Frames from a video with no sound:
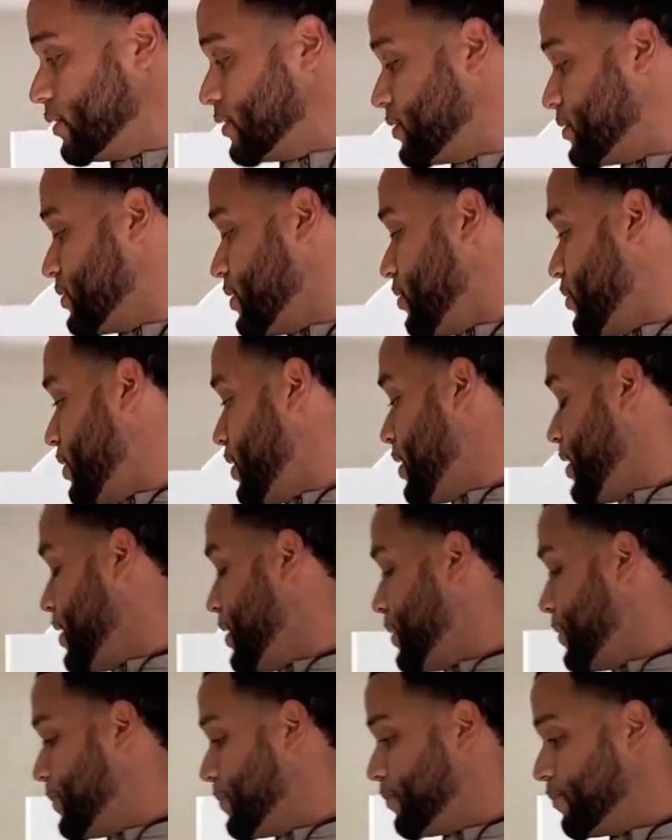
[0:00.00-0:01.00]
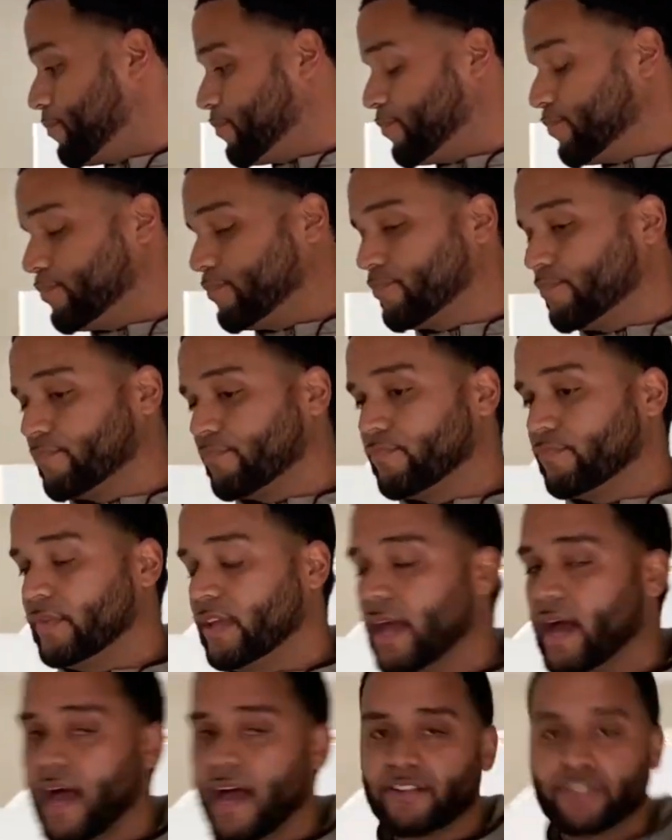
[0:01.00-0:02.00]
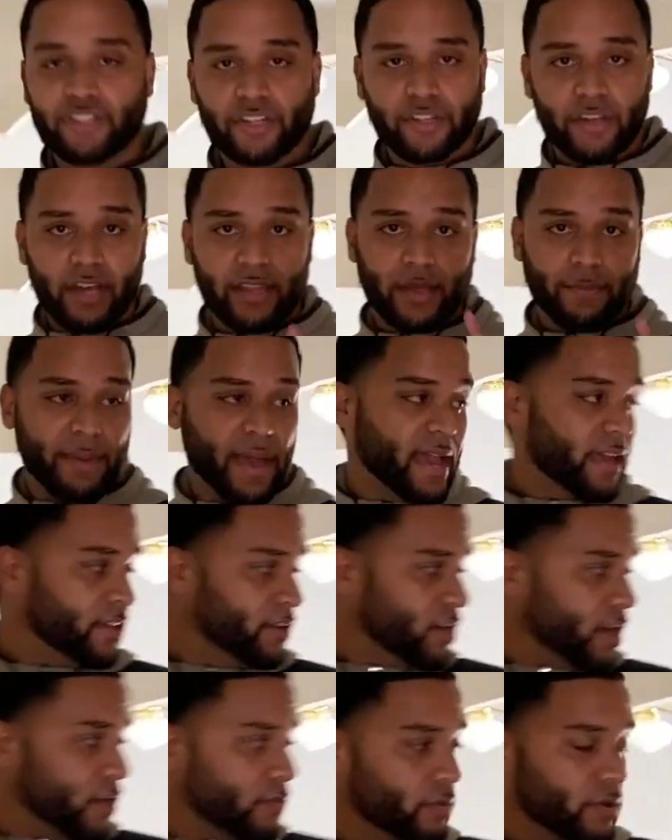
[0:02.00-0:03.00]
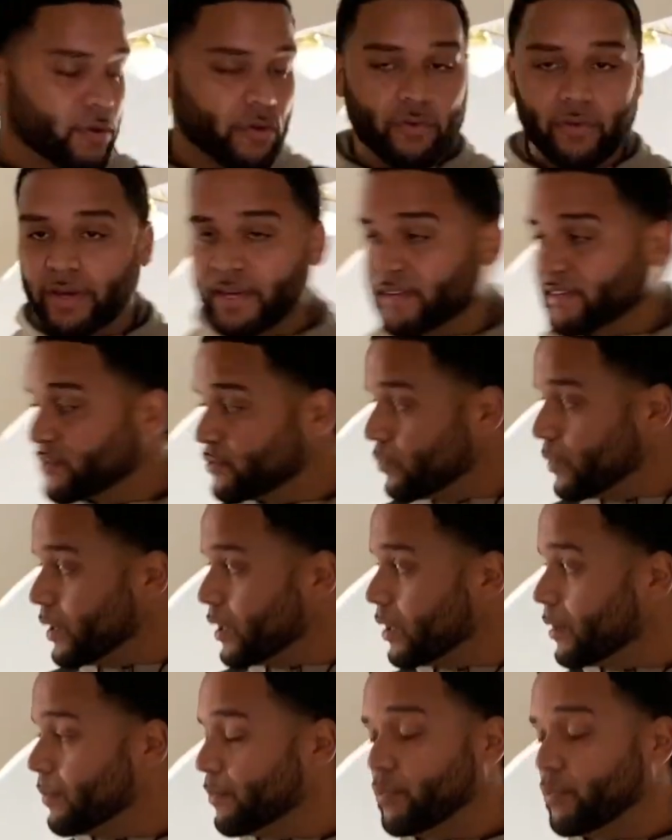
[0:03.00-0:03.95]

So um, yeah, I'll show y'all the backyard real quick as well.